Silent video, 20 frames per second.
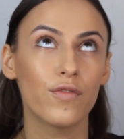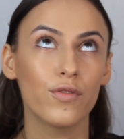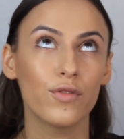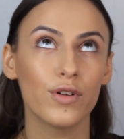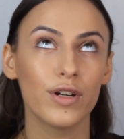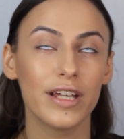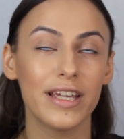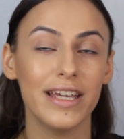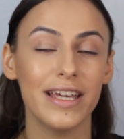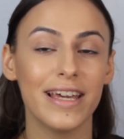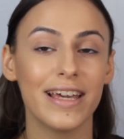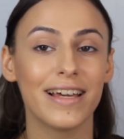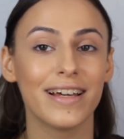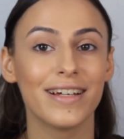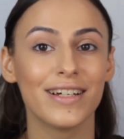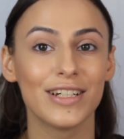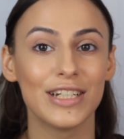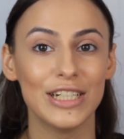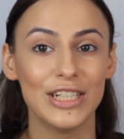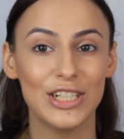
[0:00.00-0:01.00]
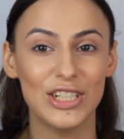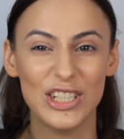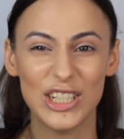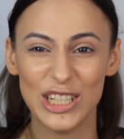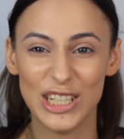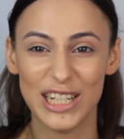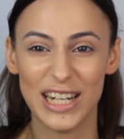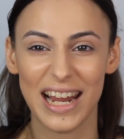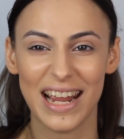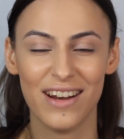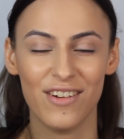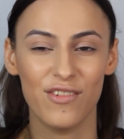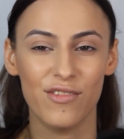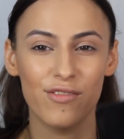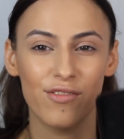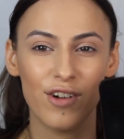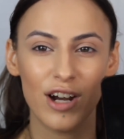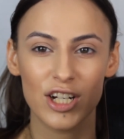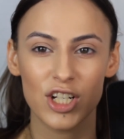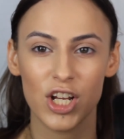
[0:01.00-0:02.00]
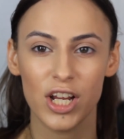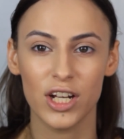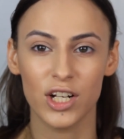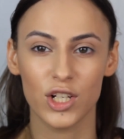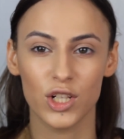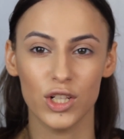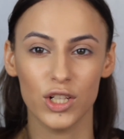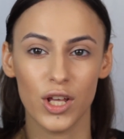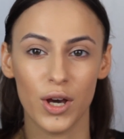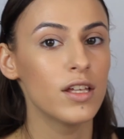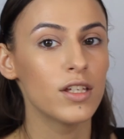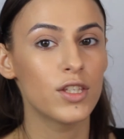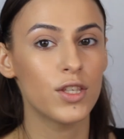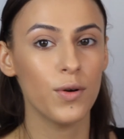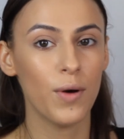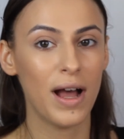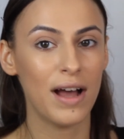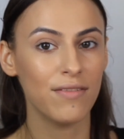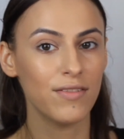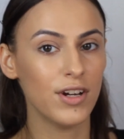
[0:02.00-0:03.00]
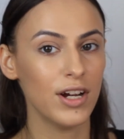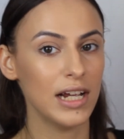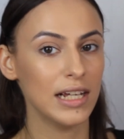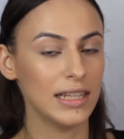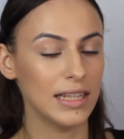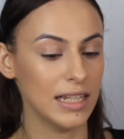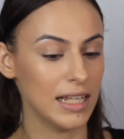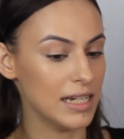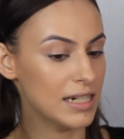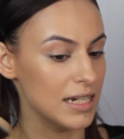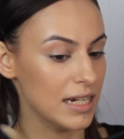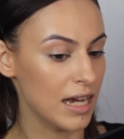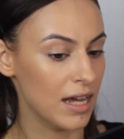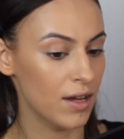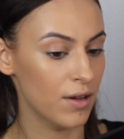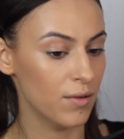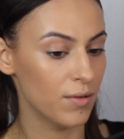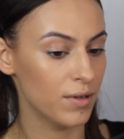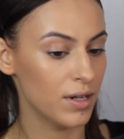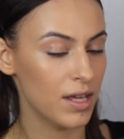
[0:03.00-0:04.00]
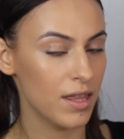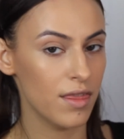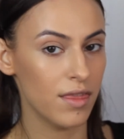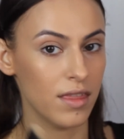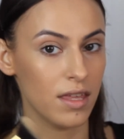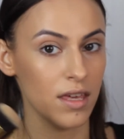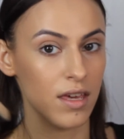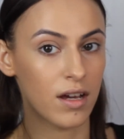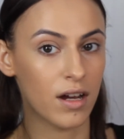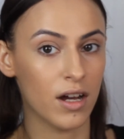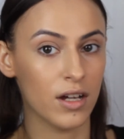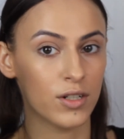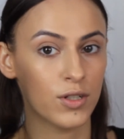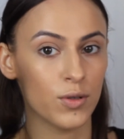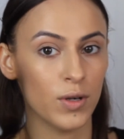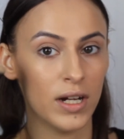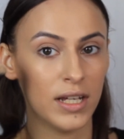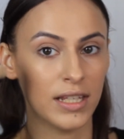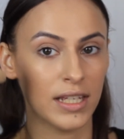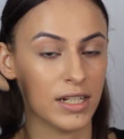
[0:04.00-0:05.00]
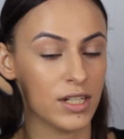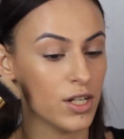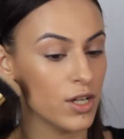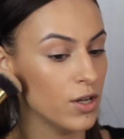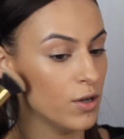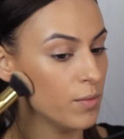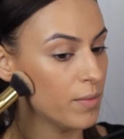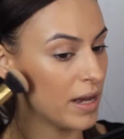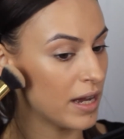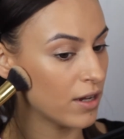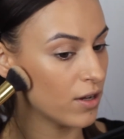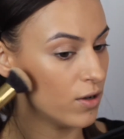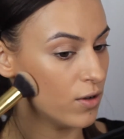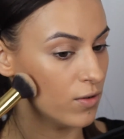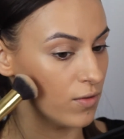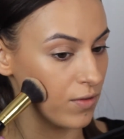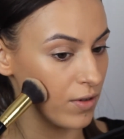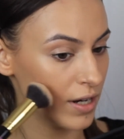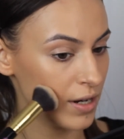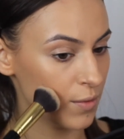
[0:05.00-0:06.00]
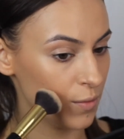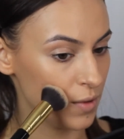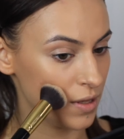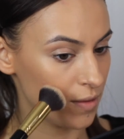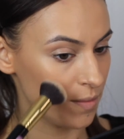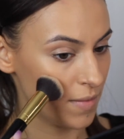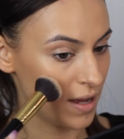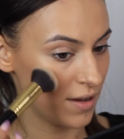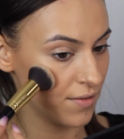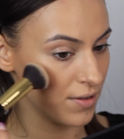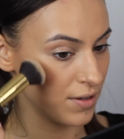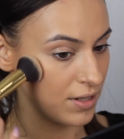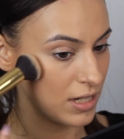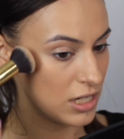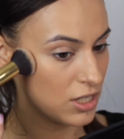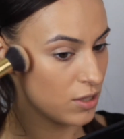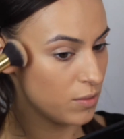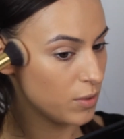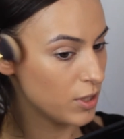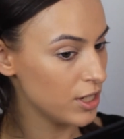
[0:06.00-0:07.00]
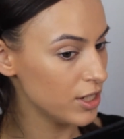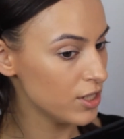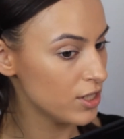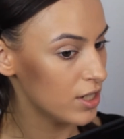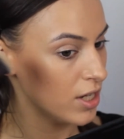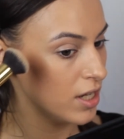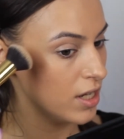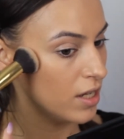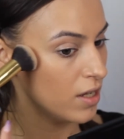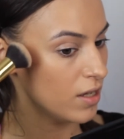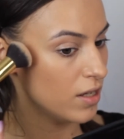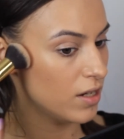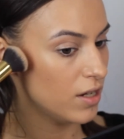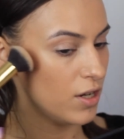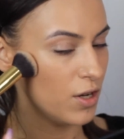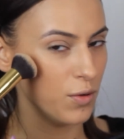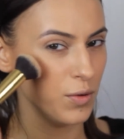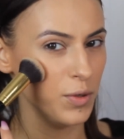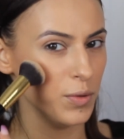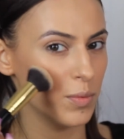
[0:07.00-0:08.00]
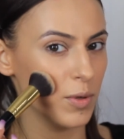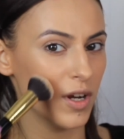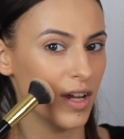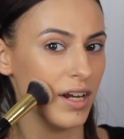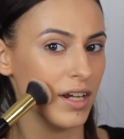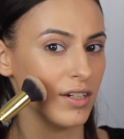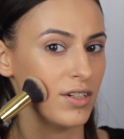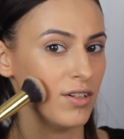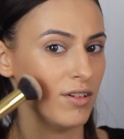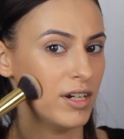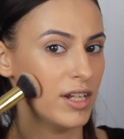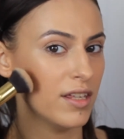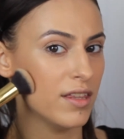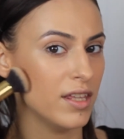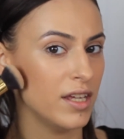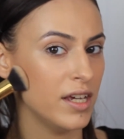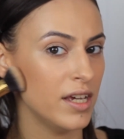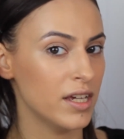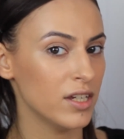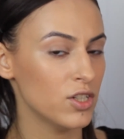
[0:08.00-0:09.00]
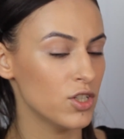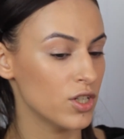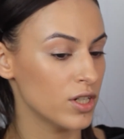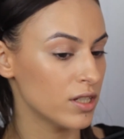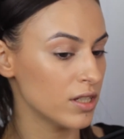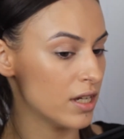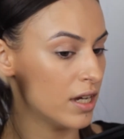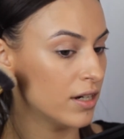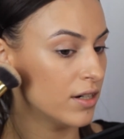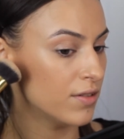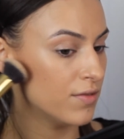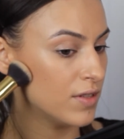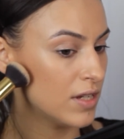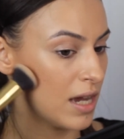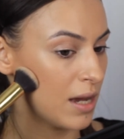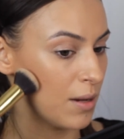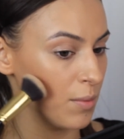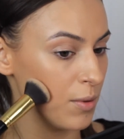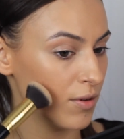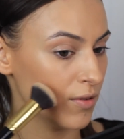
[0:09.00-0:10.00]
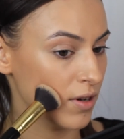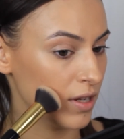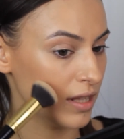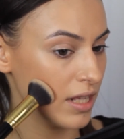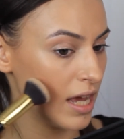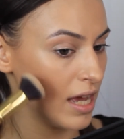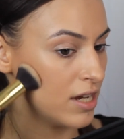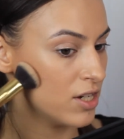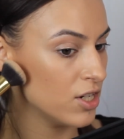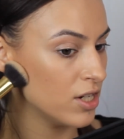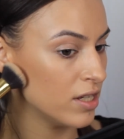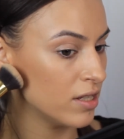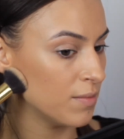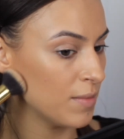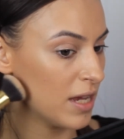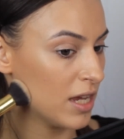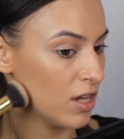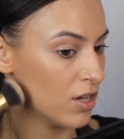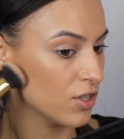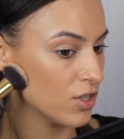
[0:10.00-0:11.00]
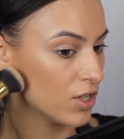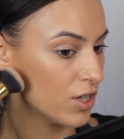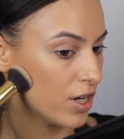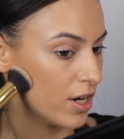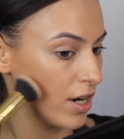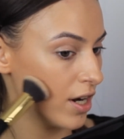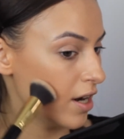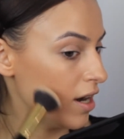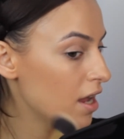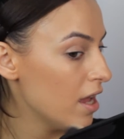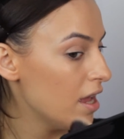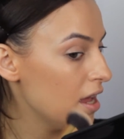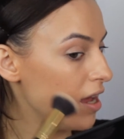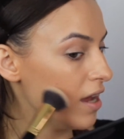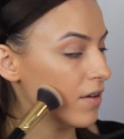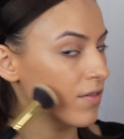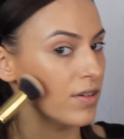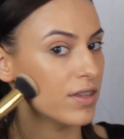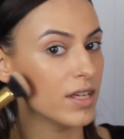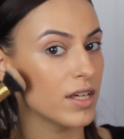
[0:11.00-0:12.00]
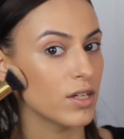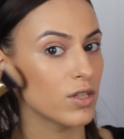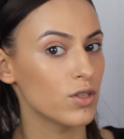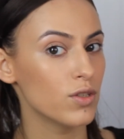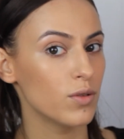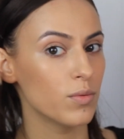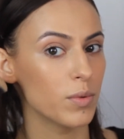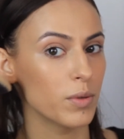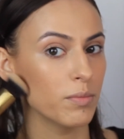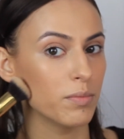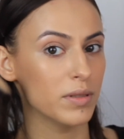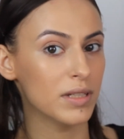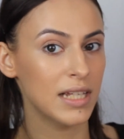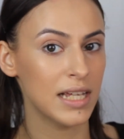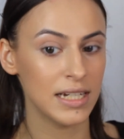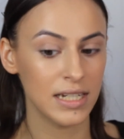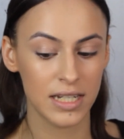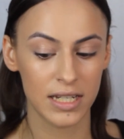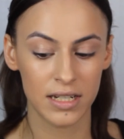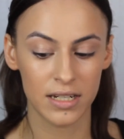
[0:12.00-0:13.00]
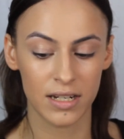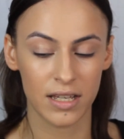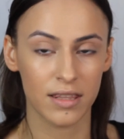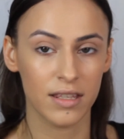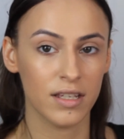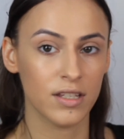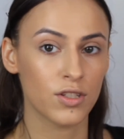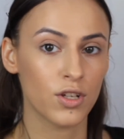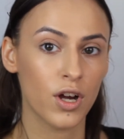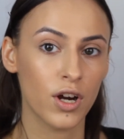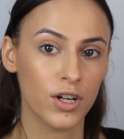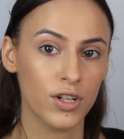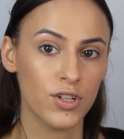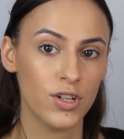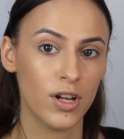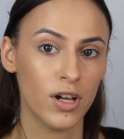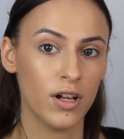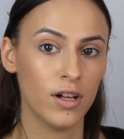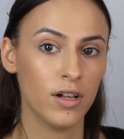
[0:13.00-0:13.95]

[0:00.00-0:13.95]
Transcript: freaking good and fresh and glow. So after I lay down the contour, I like to go back over it with my foundation brush. No new product or anything, just kind of tapping around the edges, making sure everything is super blended, nothing is harsh at